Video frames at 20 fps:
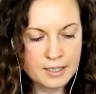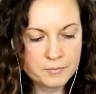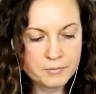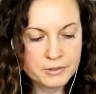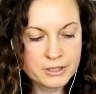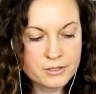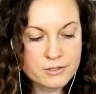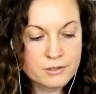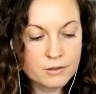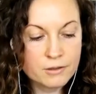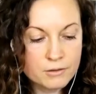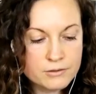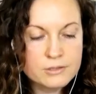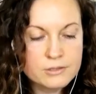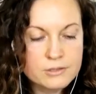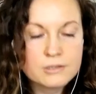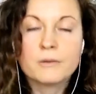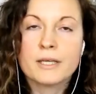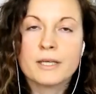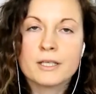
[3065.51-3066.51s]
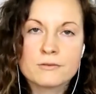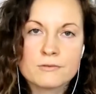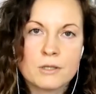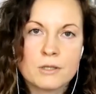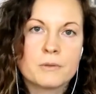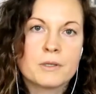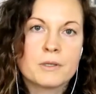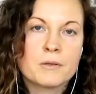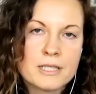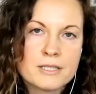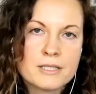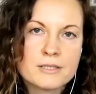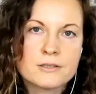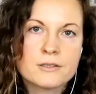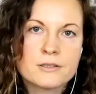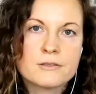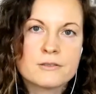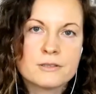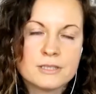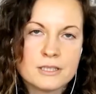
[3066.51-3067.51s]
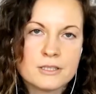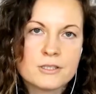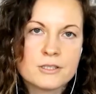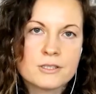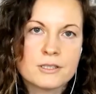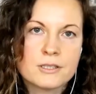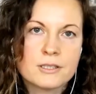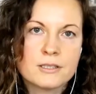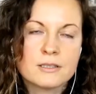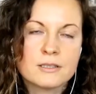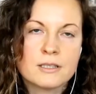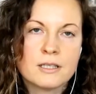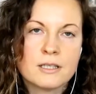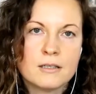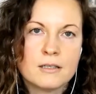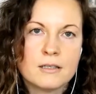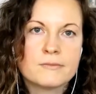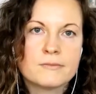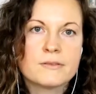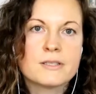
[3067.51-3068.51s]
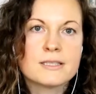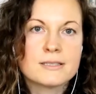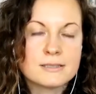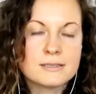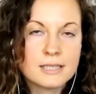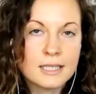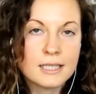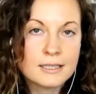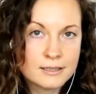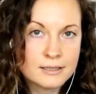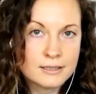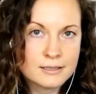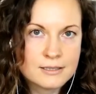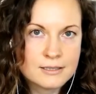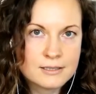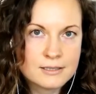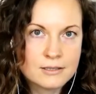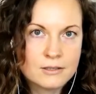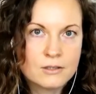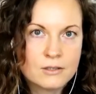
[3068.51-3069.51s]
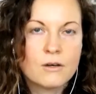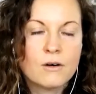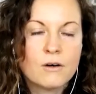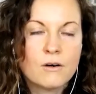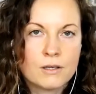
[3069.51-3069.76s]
uh, but there's also a growing western tradition of studies